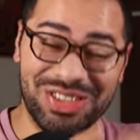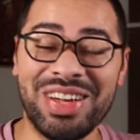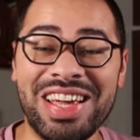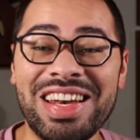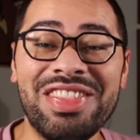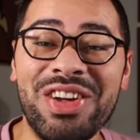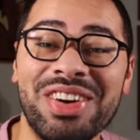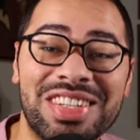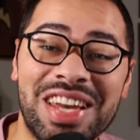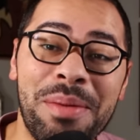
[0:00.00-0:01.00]
So in
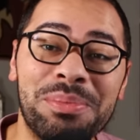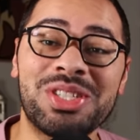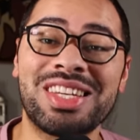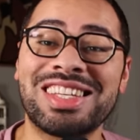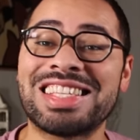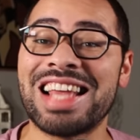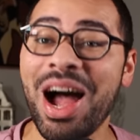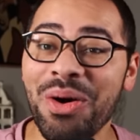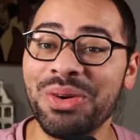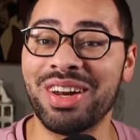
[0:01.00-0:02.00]
their attempts to
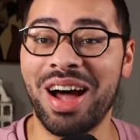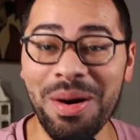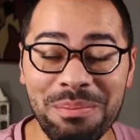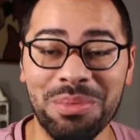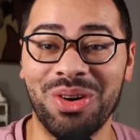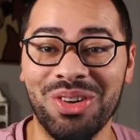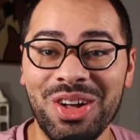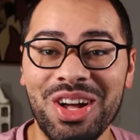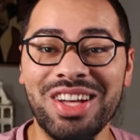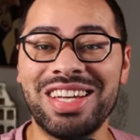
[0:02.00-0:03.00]
sound
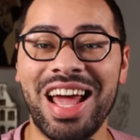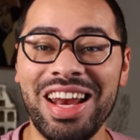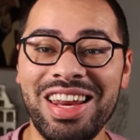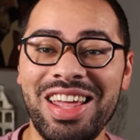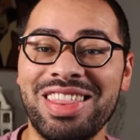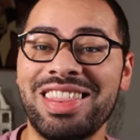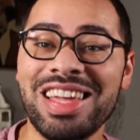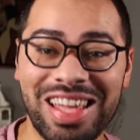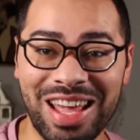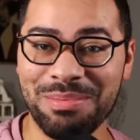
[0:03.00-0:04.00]
humble to any
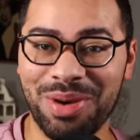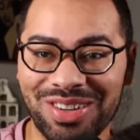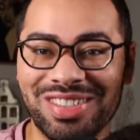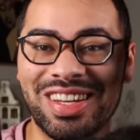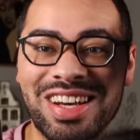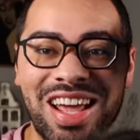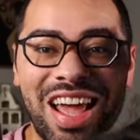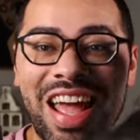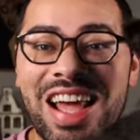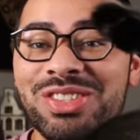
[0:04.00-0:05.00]
thinking person,
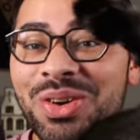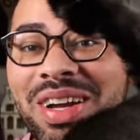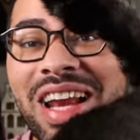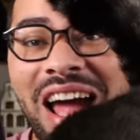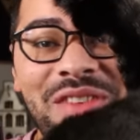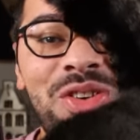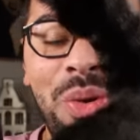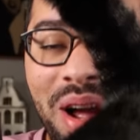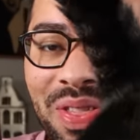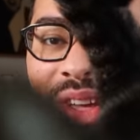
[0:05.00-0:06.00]
it's going to have
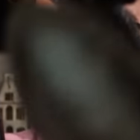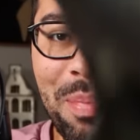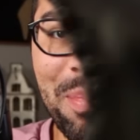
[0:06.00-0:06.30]
quite the